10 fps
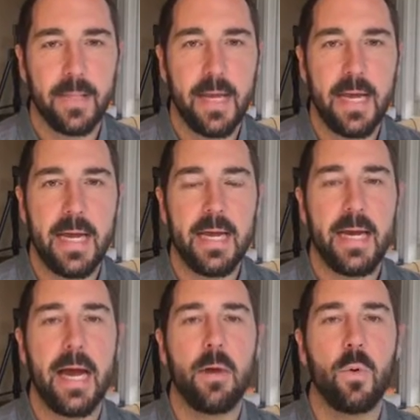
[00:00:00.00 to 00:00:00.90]

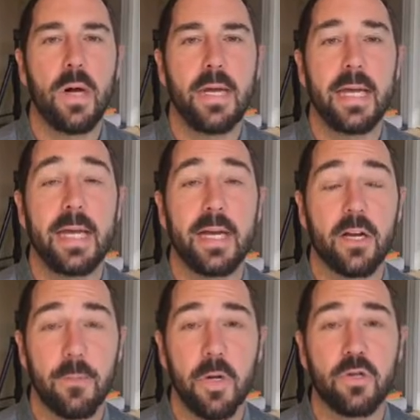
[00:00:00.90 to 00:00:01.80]
and I wanted to get a
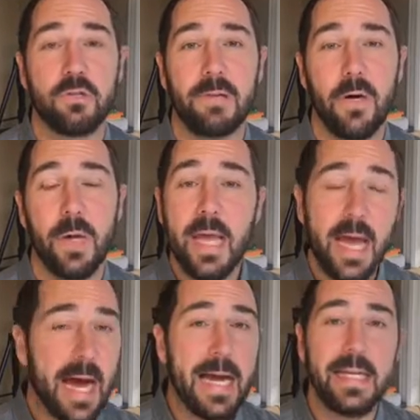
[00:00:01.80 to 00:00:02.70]
commercial loan.
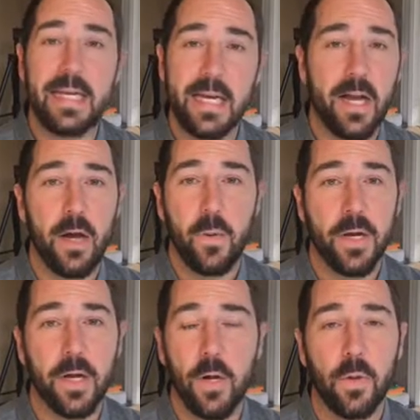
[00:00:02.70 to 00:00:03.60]
I did not
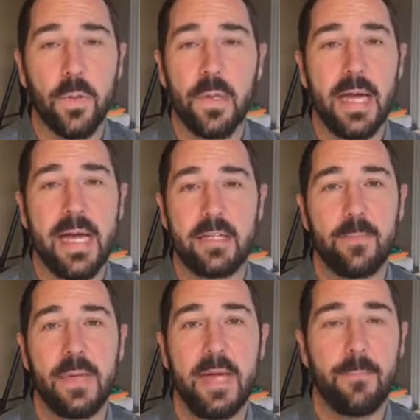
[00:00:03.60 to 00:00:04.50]
want to go through the
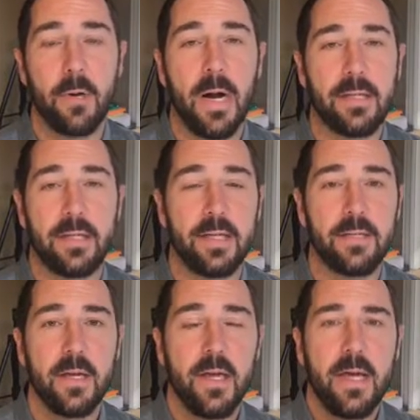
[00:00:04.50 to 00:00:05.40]
SBA
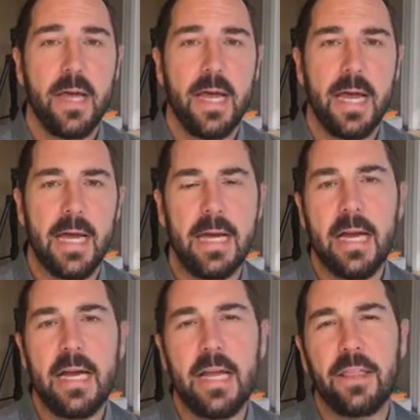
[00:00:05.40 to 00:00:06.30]
process. And
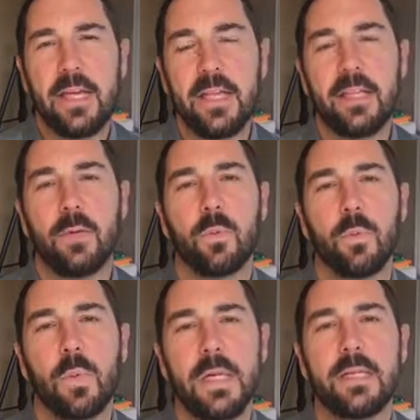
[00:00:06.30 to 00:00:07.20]
I think the
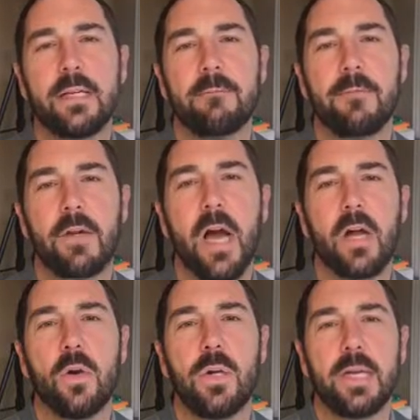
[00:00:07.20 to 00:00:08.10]
reason for
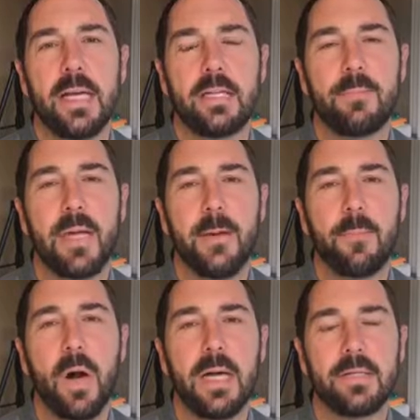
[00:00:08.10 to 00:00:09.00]
not going the
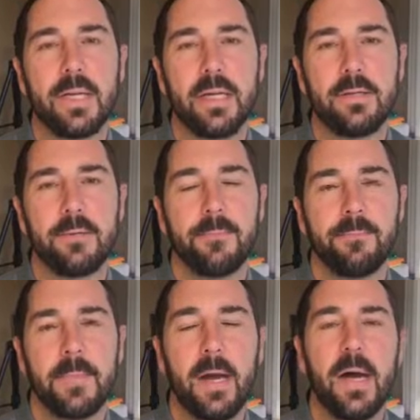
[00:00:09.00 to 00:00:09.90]
SBA process,
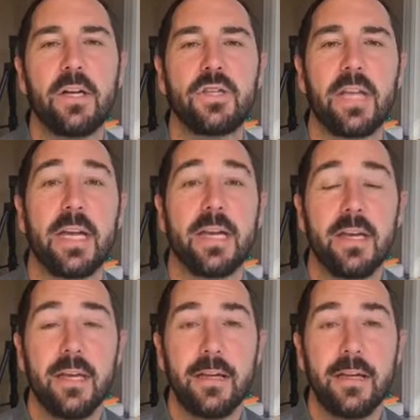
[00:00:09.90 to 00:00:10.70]
now understand,